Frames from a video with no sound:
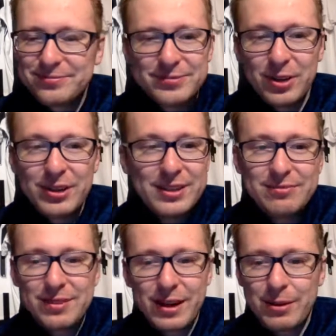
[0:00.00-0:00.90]
All right.
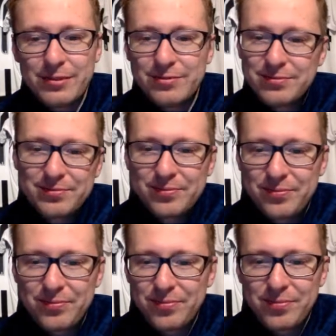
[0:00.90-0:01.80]
I mean,
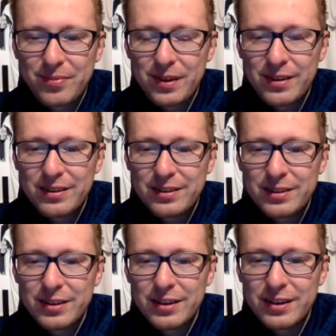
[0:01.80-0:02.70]
yeah.
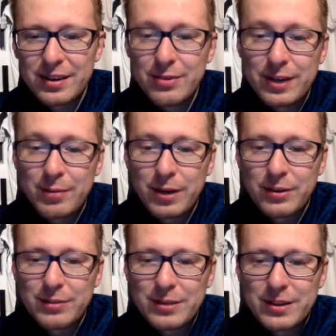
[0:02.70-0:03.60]
He read
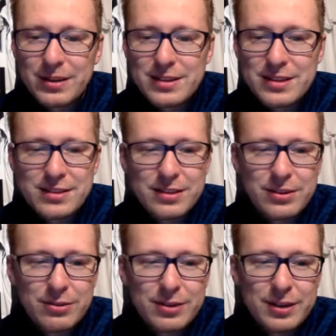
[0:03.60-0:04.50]
about him. He says that he
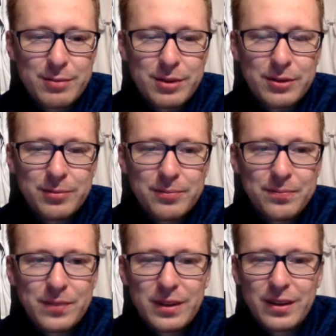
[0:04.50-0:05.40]
read about him.
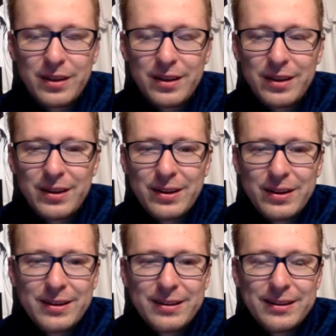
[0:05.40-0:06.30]

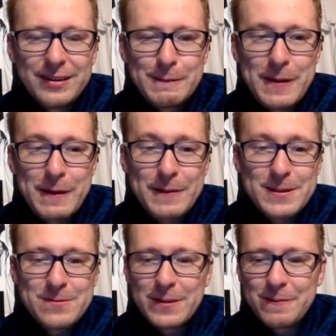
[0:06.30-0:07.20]
Yeah,
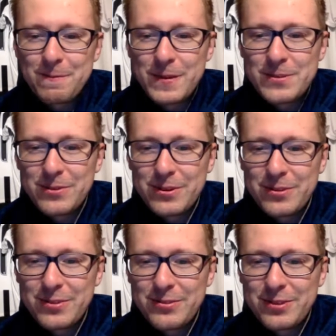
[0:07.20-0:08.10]
that's fun. That's very,
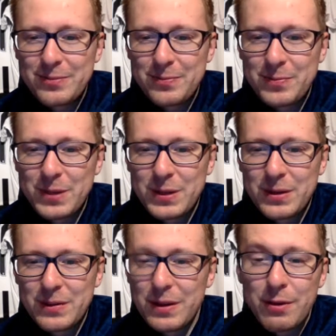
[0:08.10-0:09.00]
very fun.
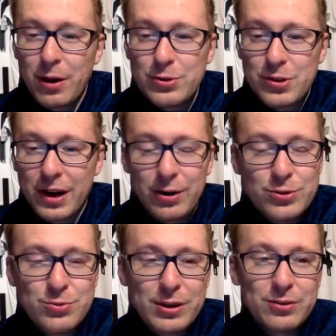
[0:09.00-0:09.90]
I
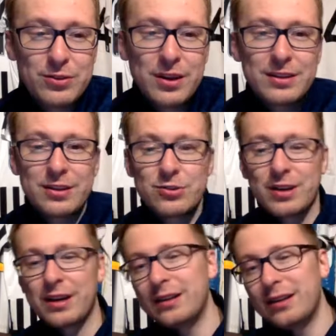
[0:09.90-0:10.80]
also read on Gaetano
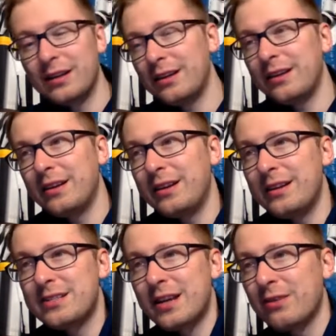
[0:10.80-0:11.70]
Scirea, and
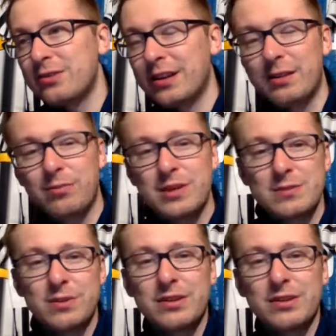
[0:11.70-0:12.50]
he sounds like a beast.